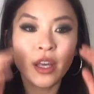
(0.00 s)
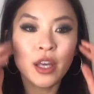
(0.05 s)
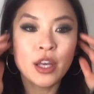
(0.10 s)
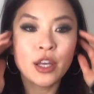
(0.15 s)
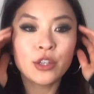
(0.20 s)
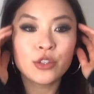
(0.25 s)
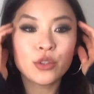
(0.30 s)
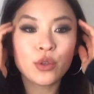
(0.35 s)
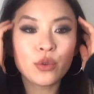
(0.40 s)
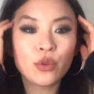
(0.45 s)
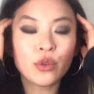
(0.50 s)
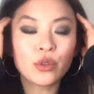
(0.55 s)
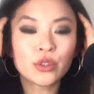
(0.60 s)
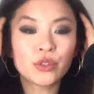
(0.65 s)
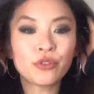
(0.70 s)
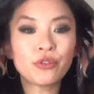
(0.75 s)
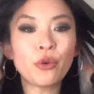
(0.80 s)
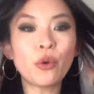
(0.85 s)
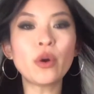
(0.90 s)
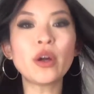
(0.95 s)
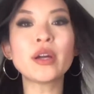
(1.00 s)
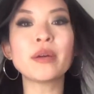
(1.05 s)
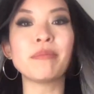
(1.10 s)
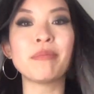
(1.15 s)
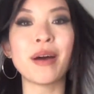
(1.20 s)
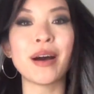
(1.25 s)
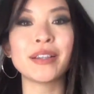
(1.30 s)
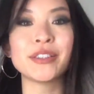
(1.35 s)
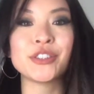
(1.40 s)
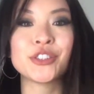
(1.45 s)
So, those four
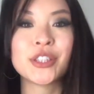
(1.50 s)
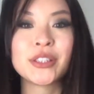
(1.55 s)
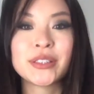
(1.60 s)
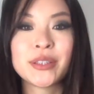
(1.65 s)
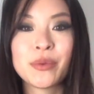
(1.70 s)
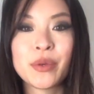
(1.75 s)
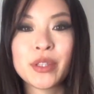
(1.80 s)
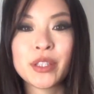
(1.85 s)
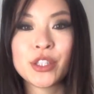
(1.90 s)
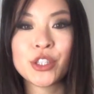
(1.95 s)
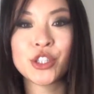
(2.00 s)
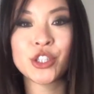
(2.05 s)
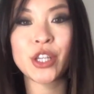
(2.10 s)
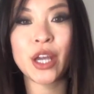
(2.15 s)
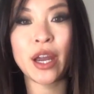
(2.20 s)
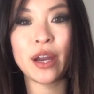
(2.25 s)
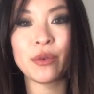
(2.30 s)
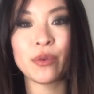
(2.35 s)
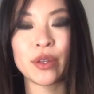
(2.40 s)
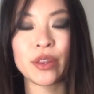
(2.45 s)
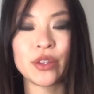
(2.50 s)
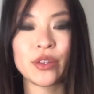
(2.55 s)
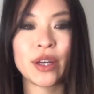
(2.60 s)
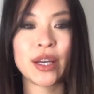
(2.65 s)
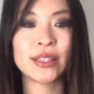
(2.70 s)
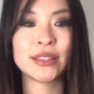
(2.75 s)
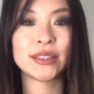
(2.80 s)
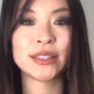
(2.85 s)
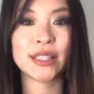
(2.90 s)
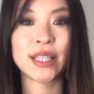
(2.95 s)
mantras I want to share with you
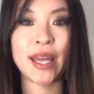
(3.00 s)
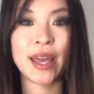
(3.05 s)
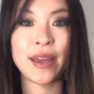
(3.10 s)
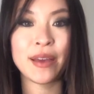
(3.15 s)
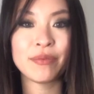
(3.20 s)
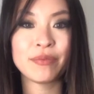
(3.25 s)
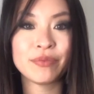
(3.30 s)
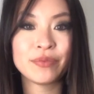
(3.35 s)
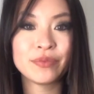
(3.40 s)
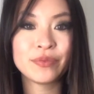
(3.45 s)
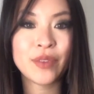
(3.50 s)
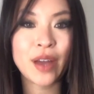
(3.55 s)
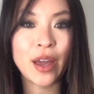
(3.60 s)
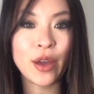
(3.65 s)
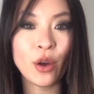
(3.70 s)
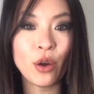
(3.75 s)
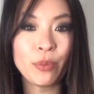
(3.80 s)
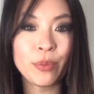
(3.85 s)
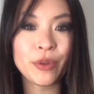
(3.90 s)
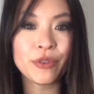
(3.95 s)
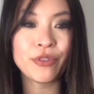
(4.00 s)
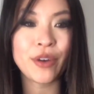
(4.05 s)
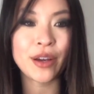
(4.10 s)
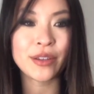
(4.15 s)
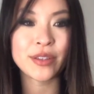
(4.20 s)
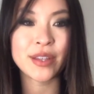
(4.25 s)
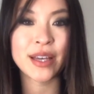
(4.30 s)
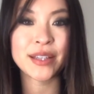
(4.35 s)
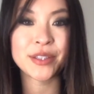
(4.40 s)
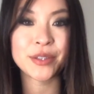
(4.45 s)
guys today. I hope you
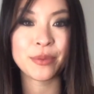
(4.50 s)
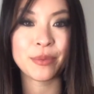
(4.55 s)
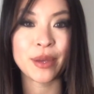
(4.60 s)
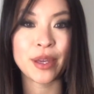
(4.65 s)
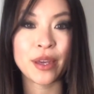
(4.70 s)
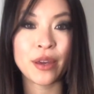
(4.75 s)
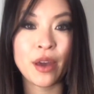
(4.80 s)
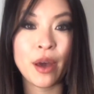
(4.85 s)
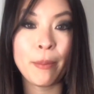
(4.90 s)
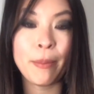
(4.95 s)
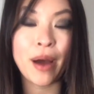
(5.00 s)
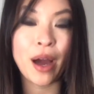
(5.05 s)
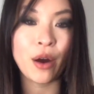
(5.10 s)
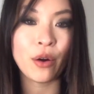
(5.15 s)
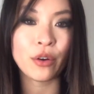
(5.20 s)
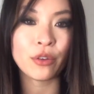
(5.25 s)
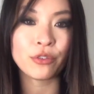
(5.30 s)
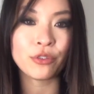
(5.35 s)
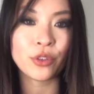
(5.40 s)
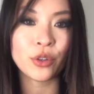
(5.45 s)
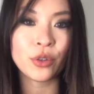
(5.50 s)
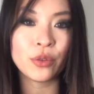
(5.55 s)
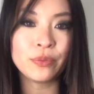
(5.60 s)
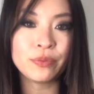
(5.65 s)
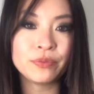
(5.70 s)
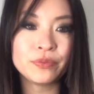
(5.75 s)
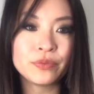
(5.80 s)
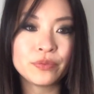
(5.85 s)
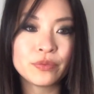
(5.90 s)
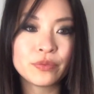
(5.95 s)
found that to be powerful.
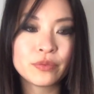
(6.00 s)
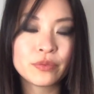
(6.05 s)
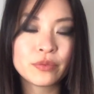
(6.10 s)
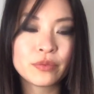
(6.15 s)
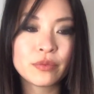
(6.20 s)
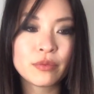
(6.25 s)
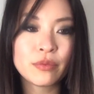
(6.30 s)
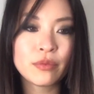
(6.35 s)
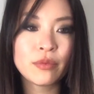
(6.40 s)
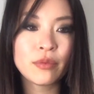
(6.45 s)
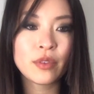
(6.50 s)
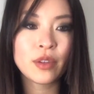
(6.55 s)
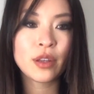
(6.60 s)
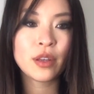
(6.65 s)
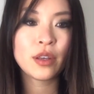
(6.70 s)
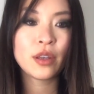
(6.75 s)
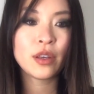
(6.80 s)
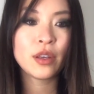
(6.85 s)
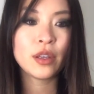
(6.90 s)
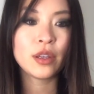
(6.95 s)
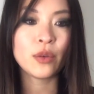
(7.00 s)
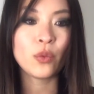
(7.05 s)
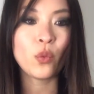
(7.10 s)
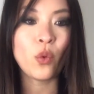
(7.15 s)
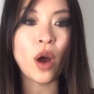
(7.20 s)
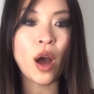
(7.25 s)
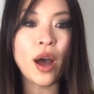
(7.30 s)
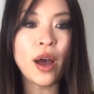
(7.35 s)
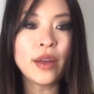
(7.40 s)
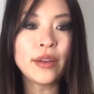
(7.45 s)

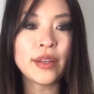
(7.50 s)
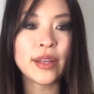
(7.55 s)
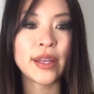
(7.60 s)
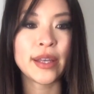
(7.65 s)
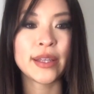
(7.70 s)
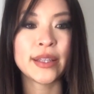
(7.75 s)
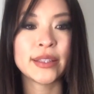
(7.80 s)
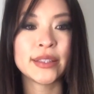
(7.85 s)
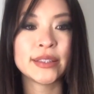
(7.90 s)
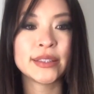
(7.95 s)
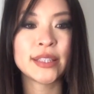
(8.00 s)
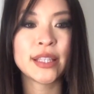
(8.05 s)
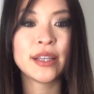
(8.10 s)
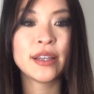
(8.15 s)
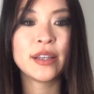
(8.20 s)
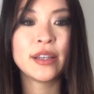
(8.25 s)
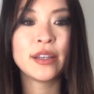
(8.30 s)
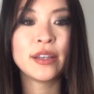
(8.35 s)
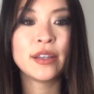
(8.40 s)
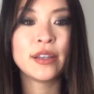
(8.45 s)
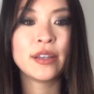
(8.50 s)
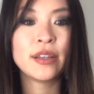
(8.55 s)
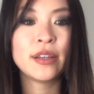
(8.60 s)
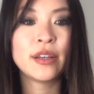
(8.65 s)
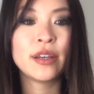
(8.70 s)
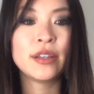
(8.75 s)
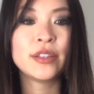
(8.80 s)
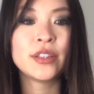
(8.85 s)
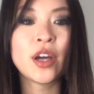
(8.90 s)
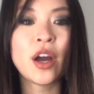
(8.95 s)
One is,
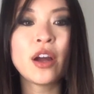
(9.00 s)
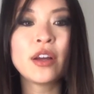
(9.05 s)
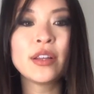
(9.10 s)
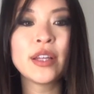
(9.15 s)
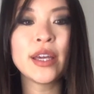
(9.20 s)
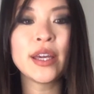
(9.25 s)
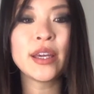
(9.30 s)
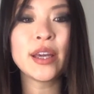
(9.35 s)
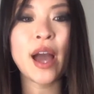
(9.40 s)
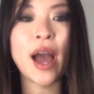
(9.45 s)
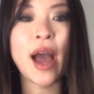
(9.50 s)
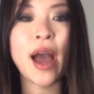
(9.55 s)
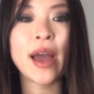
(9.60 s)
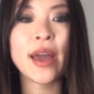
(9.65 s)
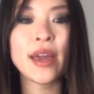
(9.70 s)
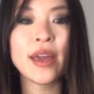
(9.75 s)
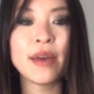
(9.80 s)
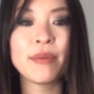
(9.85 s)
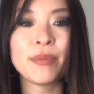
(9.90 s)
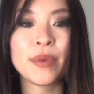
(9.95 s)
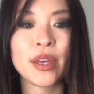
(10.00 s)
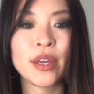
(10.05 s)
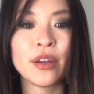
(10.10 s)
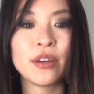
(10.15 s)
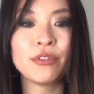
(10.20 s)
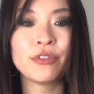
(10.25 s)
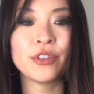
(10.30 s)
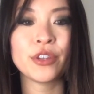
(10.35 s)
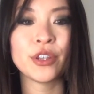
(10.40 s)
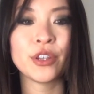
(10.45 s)
Darling, I am here
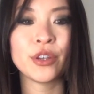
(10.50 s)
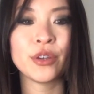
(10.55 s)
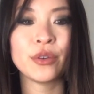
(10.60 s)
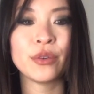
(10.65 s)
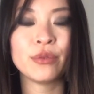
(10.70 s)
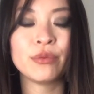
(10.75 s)
for you.